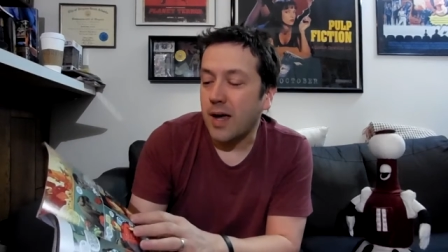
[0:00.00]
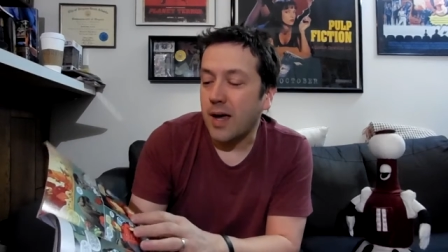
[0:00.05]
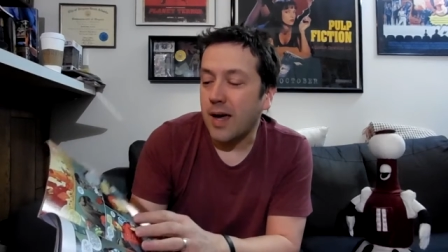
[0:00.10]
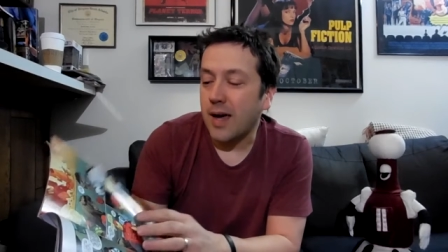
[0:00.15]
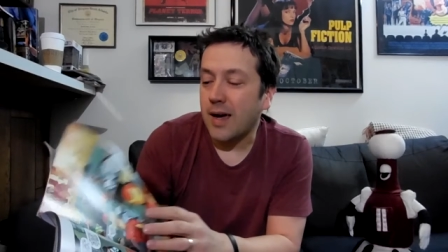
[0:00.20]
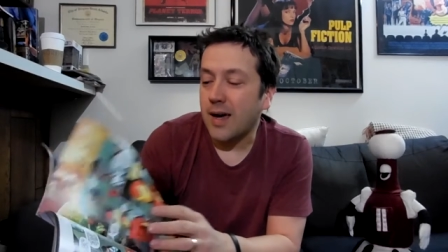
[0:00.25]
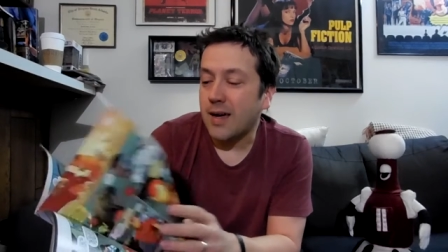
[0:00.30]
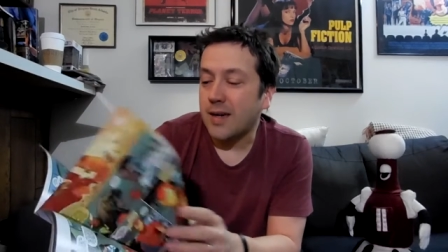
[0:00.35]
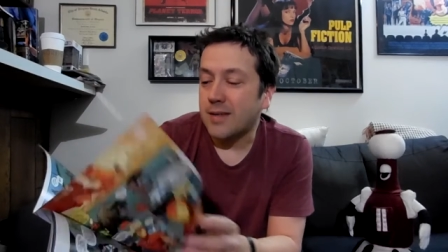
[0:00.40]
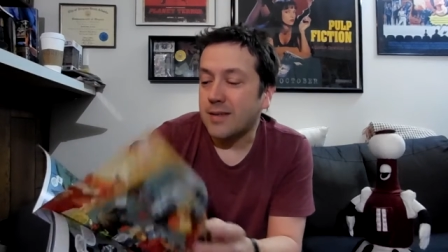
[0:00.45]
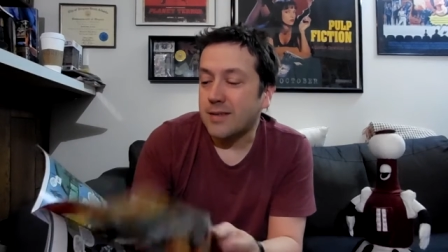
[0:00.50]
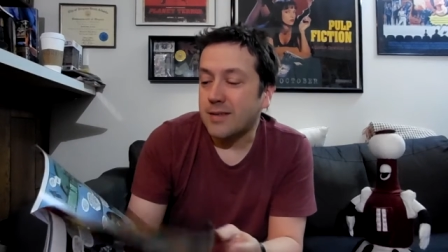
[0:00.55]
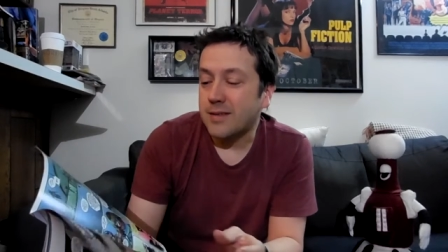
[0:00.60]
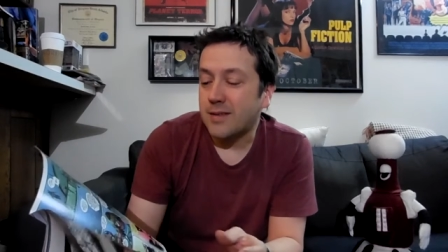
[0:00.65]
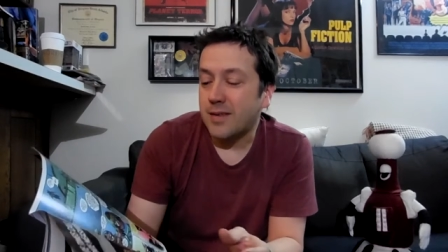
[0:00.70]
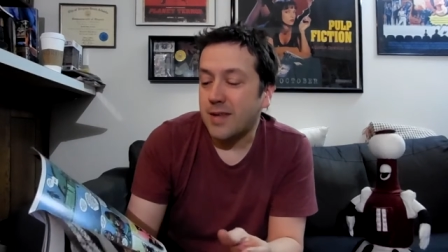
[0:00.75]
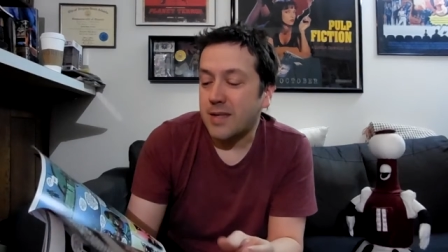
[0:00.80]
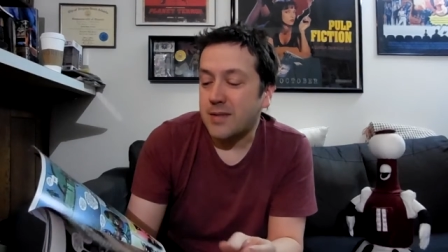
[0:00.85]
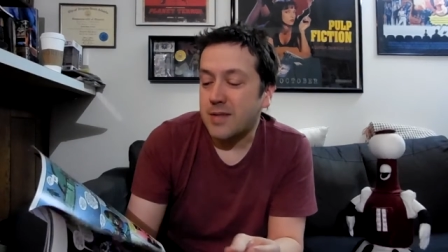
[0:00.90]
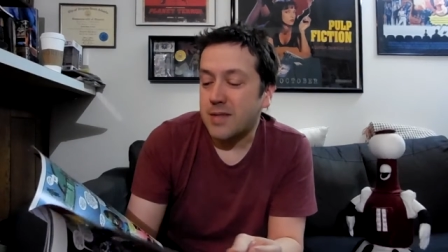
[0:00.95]
And
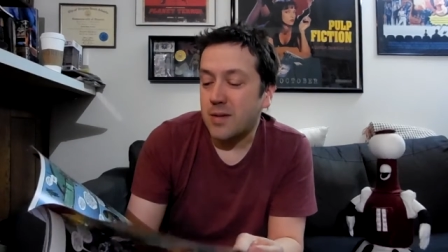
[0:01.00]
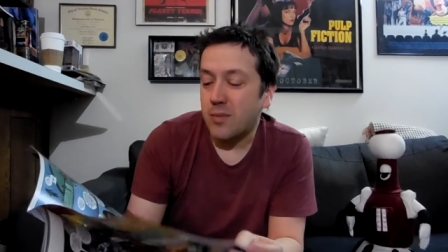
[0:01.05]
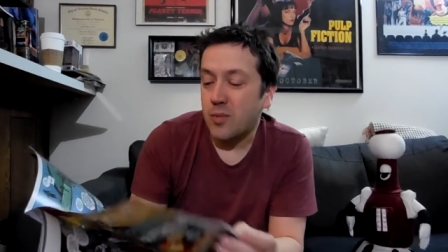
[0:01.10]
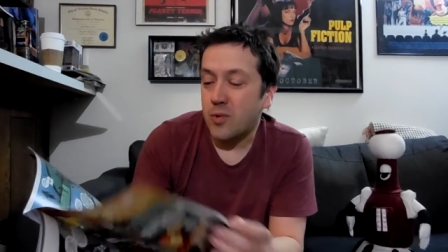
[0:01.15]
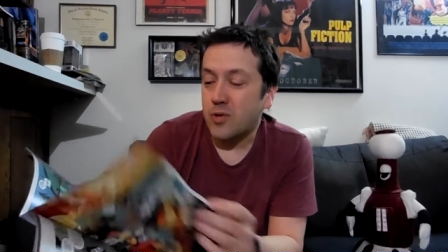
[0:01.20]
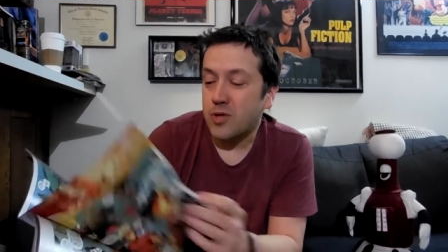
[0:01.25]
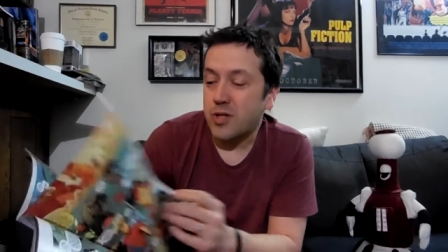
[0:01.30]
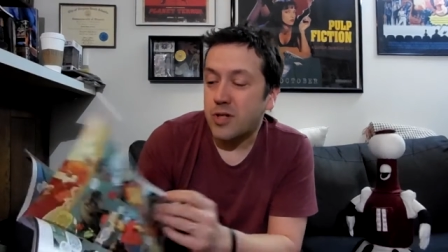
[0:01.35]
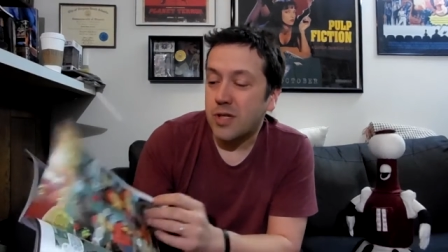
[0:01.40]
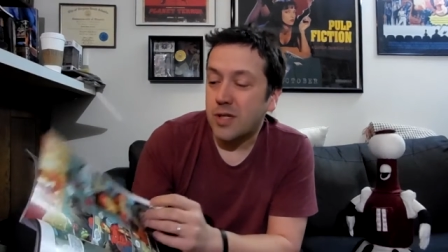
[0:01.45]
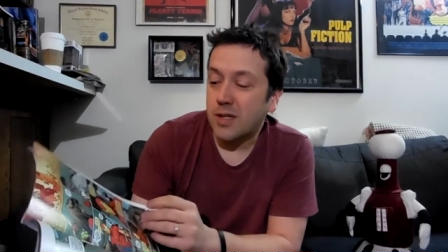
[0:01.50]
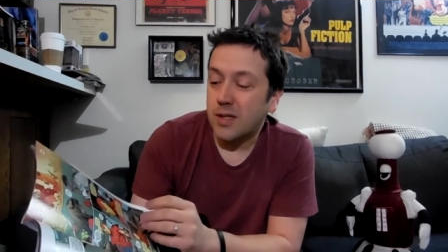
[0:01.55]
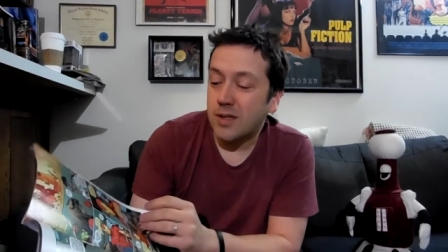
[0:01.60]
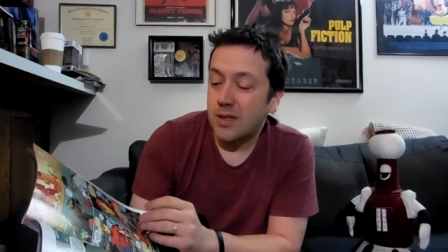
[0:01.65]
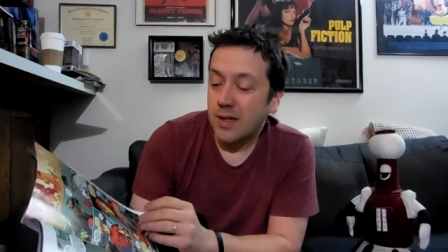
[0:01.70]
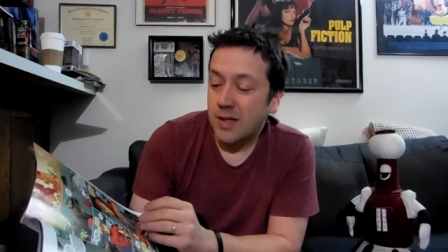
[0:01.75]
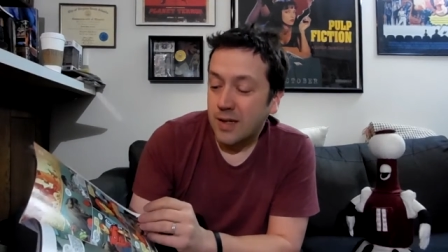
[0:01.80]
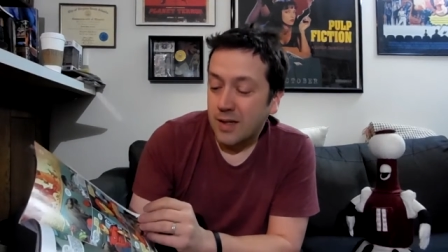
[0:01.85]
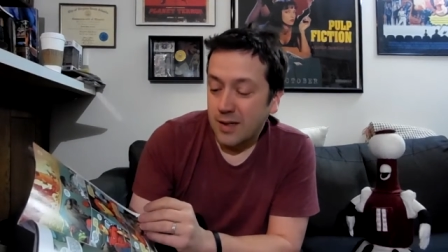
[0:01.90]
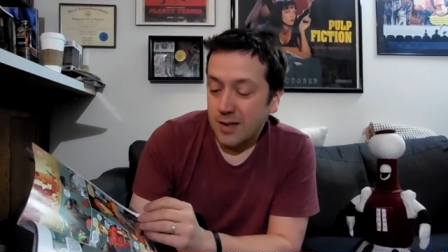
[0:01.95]
that scene where she
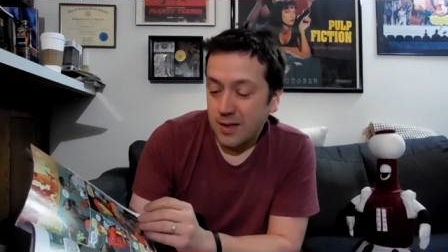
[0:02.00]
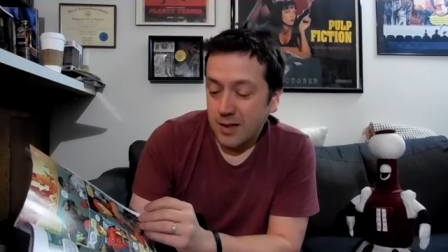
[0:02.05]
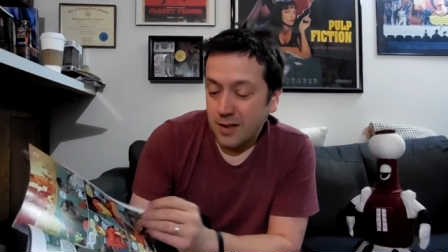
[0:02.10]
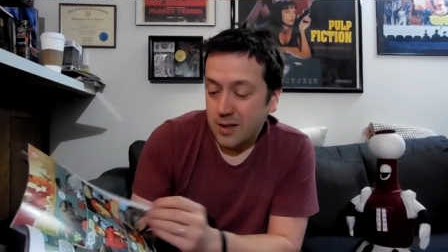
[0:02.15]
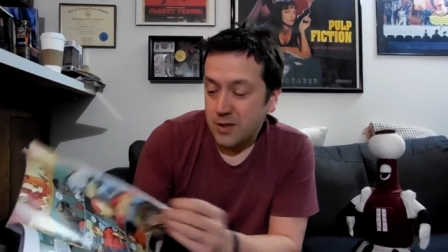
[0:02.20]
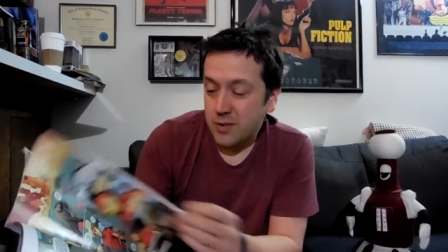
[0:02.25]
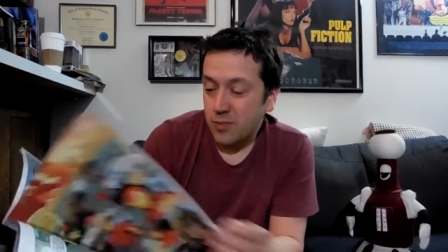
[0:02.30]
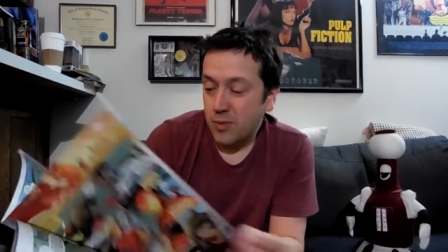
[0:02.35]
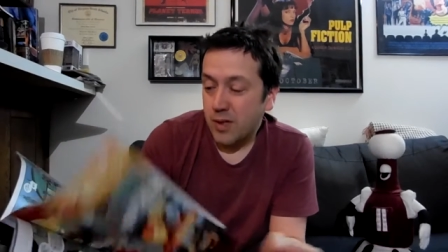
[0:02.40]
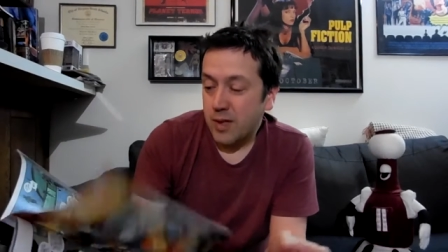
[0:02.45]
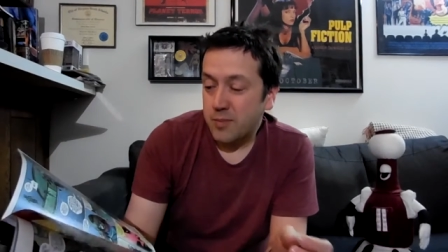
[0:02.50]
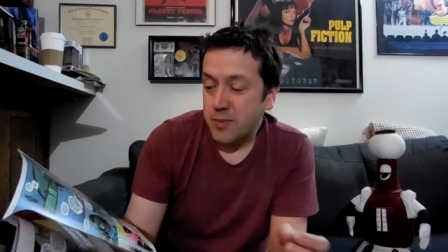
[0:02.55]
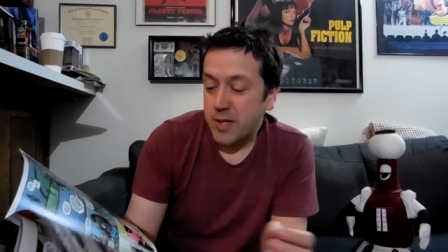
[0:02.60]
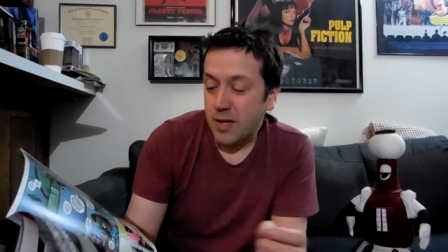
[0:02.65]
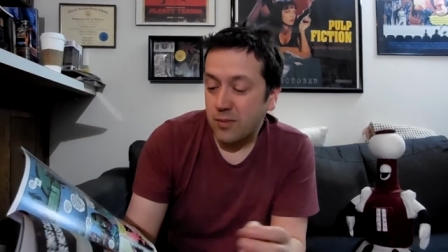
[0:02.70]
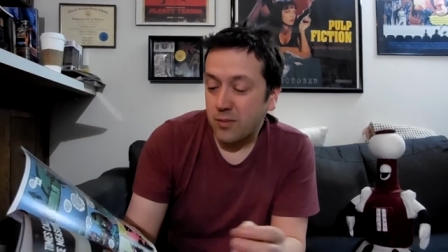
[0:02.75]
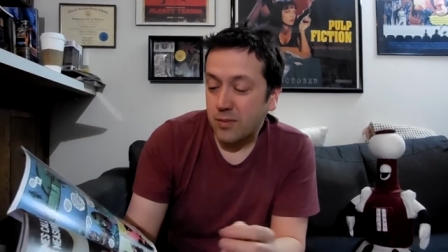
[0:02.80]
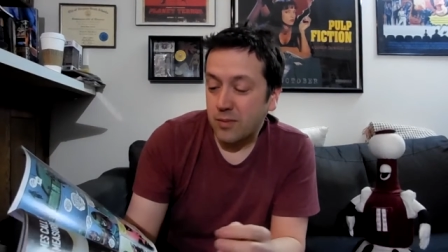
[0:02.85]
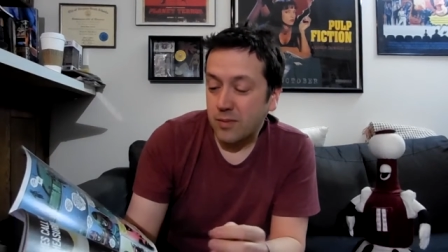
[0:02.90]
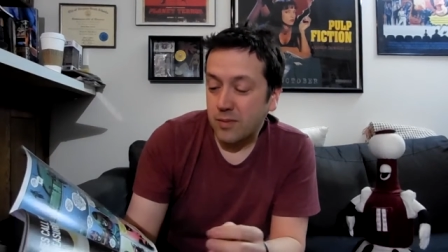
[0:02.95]
gets really
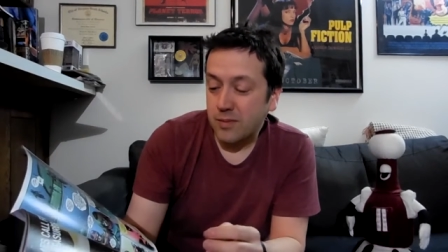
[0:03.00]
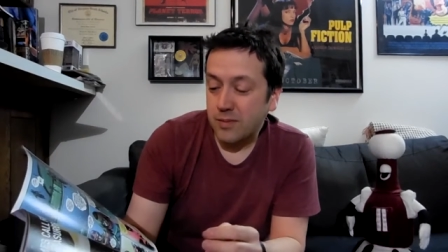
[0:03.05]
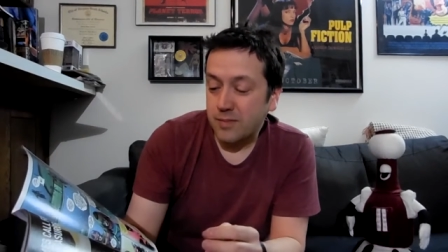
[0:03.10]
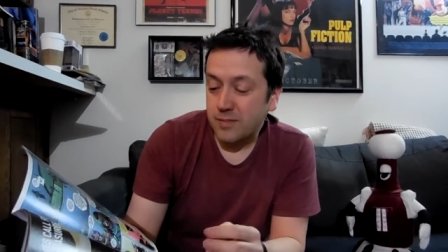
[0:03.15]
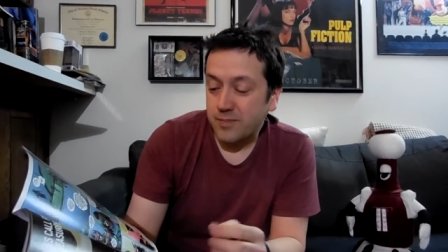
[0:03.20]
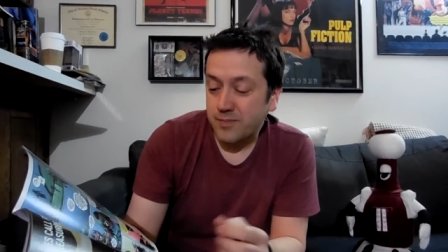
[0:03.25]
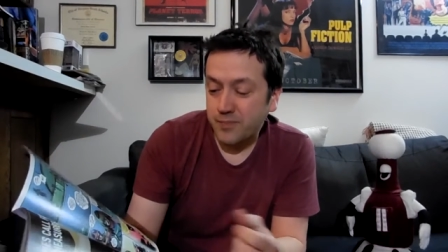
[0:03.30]
upset and